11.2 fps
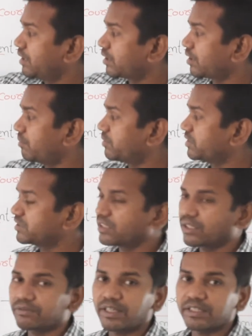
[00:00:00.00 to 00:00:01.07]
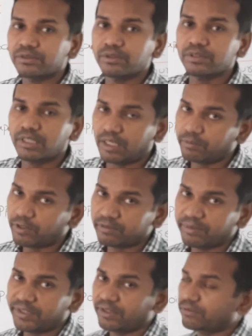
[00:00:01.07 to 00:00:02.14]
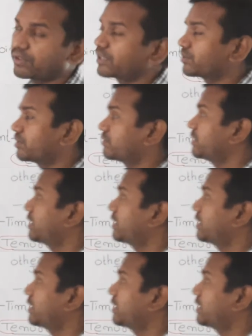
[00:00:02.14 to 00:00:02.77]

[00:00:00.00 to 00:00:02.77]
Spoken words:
composition of High Court, appointment of High Court we